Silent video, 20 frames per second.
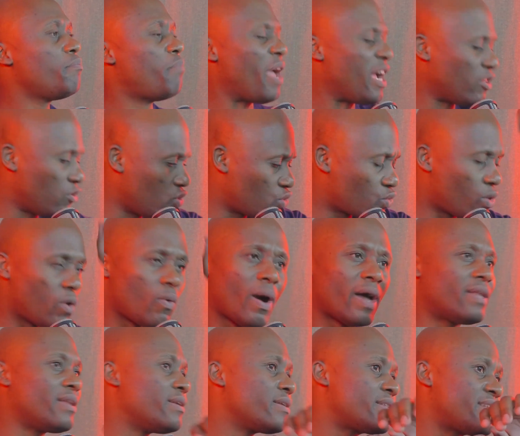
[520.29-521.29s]
Back to square
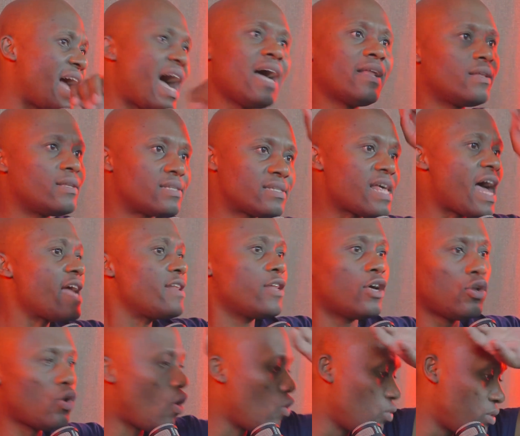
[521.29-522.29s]
one. Done. Sign
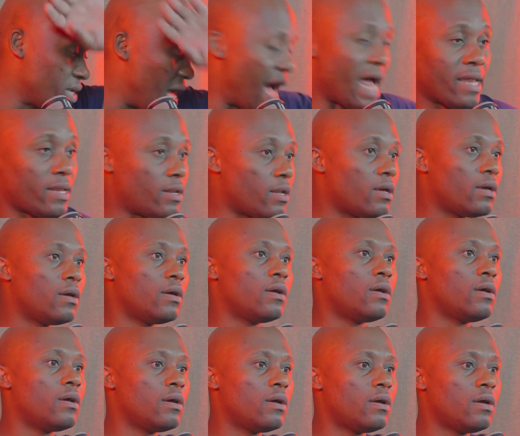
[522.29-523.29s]
the law. Done.
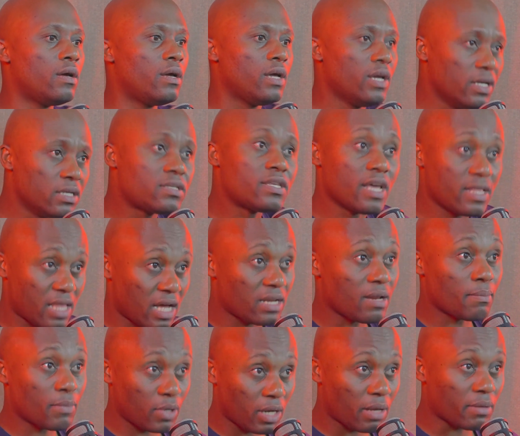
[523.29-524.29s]
He said
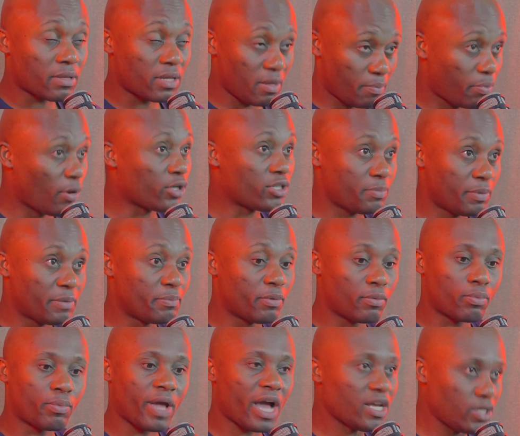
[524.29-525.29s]
that I'm going to deport
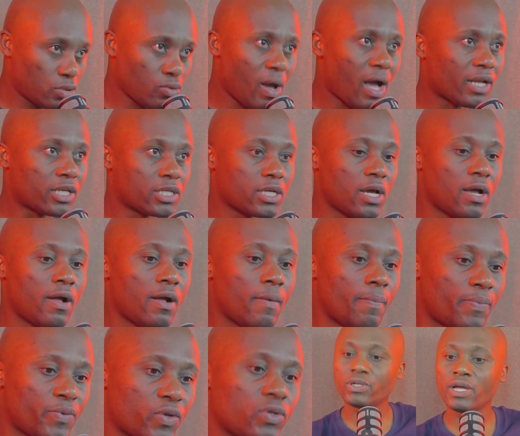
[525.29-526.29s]
people. Guess what?
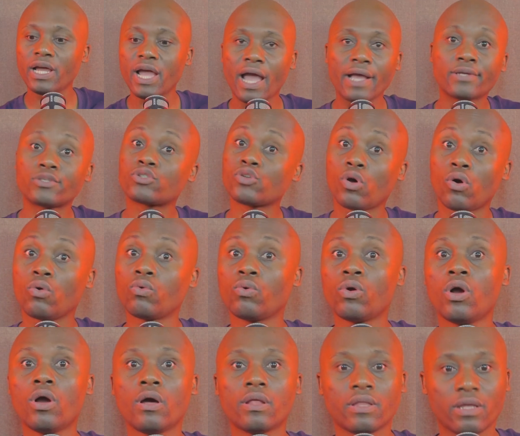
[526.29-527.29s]
Today I
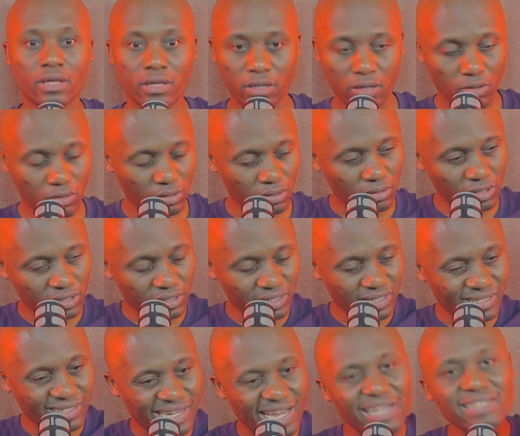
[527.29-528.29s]
saw,
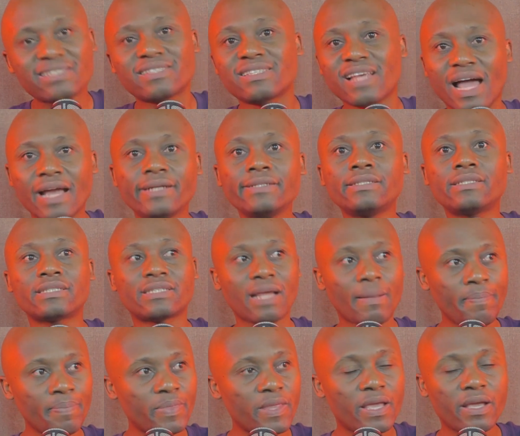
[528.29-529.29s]
he's just signed
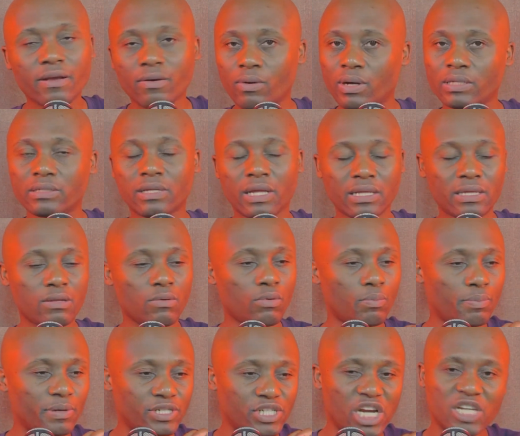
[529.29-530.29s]
something that they
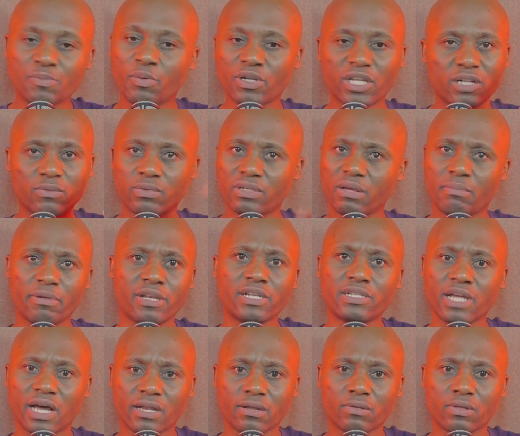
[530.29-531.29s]
will be transported with a
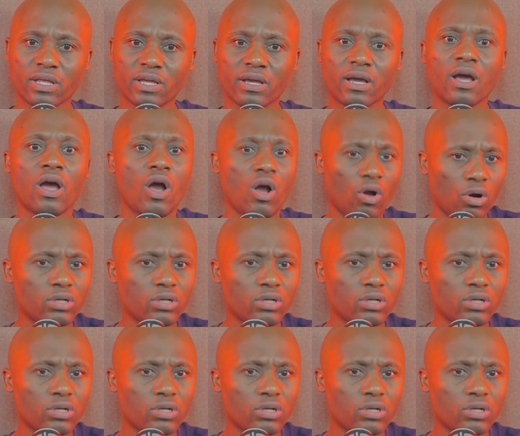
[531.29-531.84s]
military thing.